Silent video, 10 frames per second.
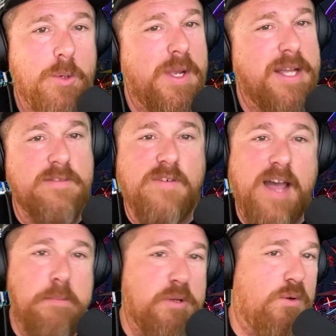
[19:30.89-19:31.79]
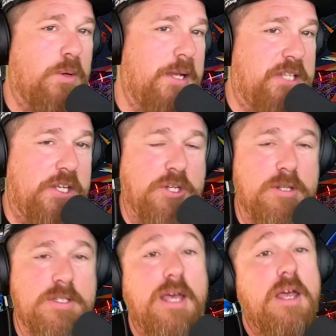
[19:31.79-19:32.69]
We got the Vibes Override
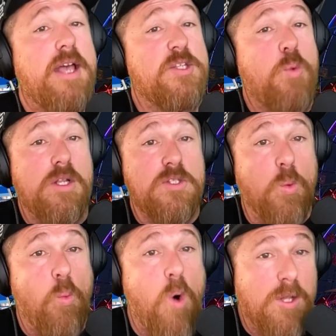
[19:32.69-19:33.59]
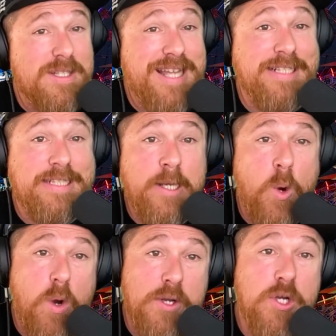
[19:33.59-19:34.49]
t-shirts, as well as the Walt
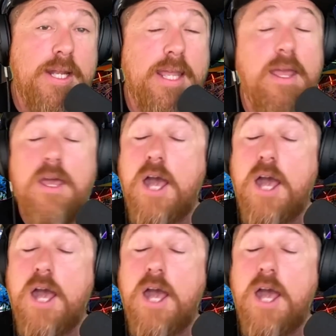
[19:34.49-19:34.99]
1901 hoodie.